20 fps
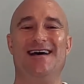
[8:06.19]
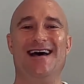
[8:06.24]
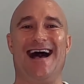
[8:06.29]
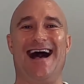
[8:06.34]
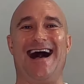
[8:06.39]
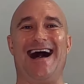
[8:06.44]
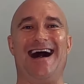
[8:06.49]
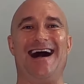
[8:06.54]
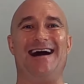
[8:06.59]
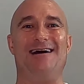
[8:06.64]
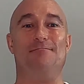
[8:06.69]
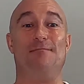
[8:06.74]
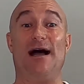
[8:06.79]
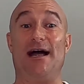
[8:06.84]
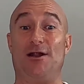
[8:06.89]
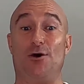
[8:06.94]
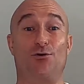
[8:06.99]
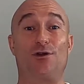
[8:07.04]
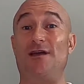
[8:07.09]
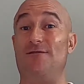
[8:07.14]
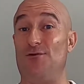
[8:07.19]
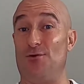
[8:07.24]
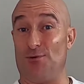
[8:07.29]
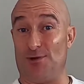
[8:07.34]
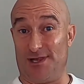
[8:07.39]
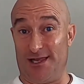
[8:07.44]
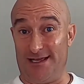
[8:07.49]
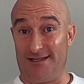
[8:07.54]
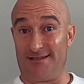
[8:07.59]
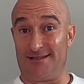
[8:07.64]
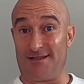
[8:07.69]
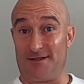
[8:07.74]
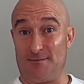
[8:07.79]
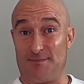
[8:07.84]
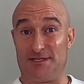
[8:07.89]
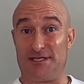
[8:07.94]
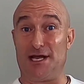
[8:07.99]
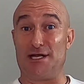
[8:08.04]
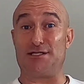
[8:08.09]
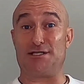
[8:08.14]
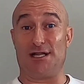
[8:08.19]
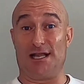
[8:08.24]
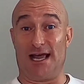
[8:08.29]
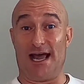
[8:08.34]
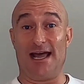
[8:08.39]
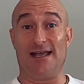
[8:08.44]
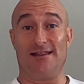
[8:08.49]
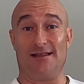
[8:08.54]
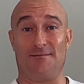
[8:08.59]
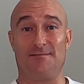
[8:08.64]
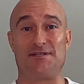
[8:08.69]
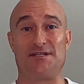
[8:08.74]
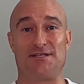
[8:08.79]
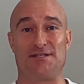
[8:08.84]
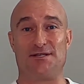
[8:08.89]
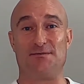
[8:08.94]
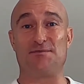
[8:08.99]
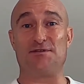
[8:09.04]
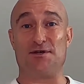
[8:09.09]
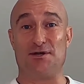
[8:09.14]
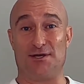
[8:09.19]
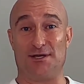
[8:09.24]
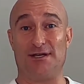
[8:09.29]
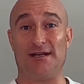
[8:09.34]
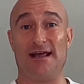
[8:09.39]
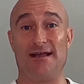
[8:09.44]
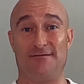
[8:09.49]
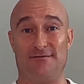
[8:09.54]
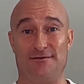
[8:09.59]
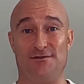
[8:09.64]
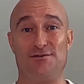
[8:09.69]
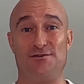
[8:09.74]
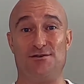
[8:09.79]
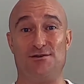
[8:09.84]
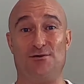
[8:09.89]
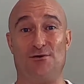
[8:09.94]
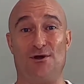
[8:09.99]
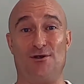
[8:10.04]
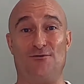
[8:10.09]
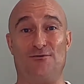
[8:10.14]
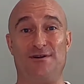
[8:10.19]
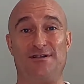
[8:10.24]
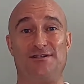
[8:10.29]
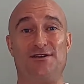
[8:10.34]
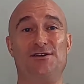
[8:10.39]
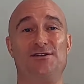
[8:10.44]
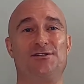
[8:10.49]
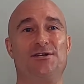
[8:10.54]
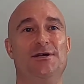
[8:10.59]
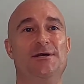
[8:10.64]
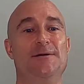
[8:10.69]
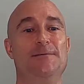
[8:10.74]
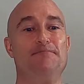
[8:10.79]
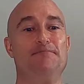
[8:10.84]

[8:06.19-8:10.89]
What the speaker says: And I'll give you a link to the Patanjali 8-limb system so you can do your own research.